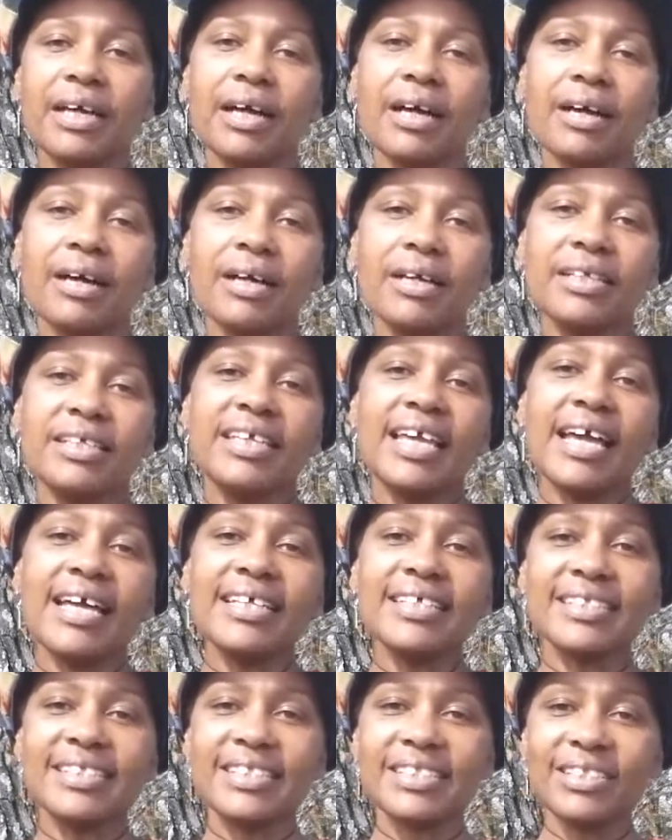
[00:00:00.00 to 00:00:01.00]

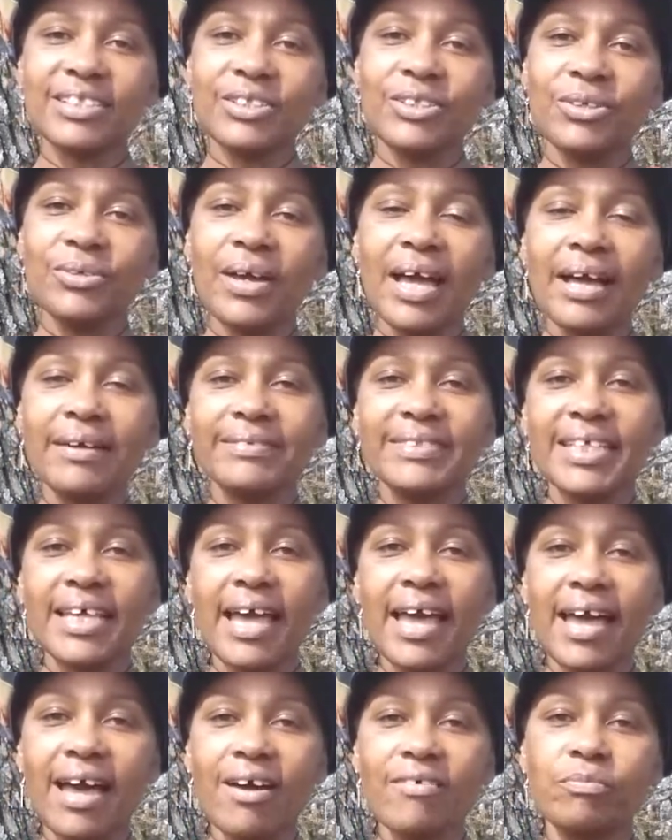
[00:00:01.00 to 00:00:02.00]
Yes, you have to
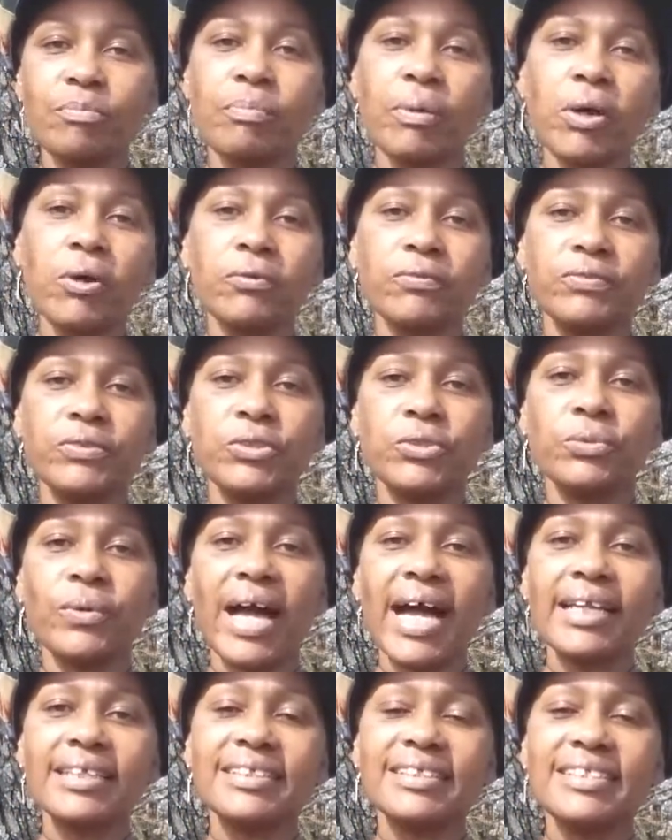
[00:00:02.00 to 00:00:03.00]
have both
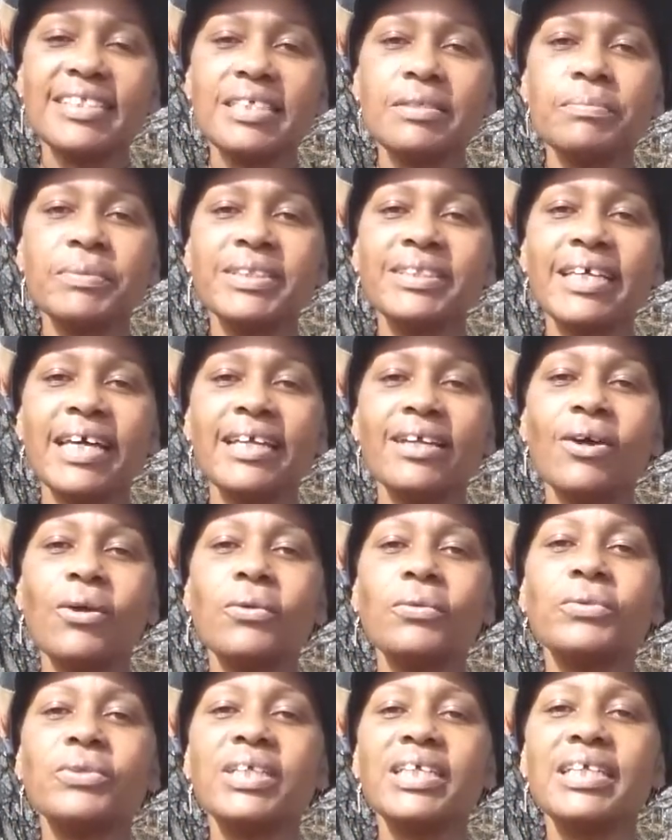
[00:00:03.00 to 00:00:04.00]
duality, but that
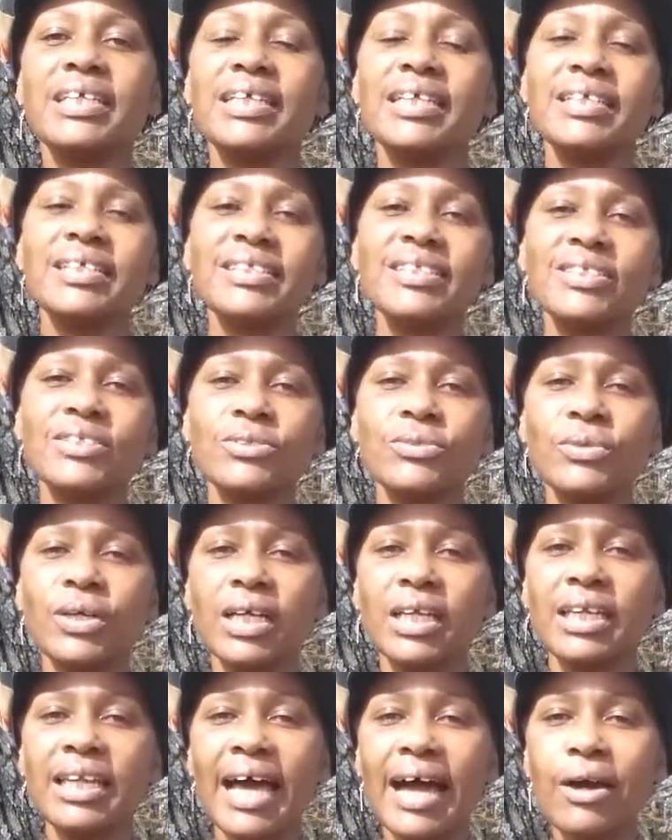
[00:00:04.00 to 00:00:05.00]
only is to
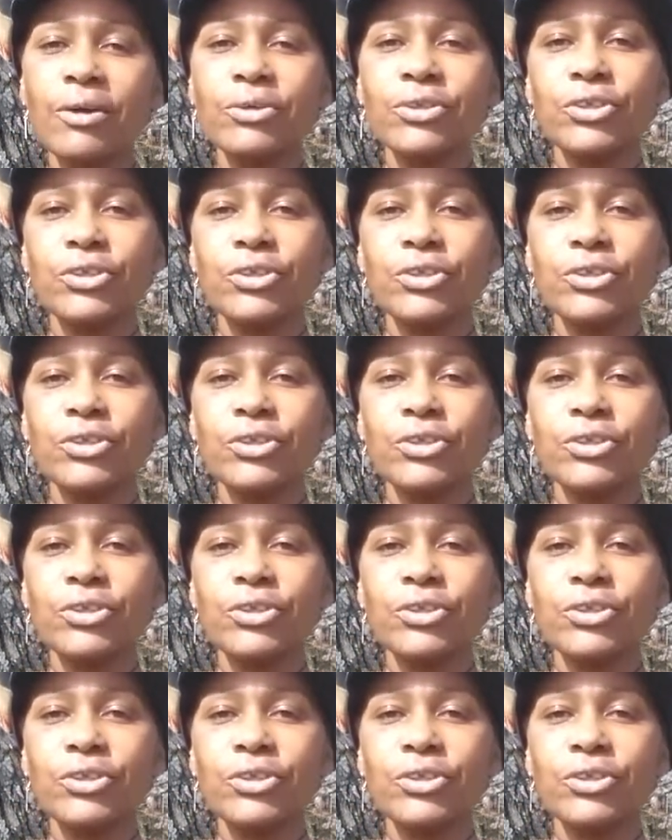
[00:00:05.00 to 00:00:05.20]
allow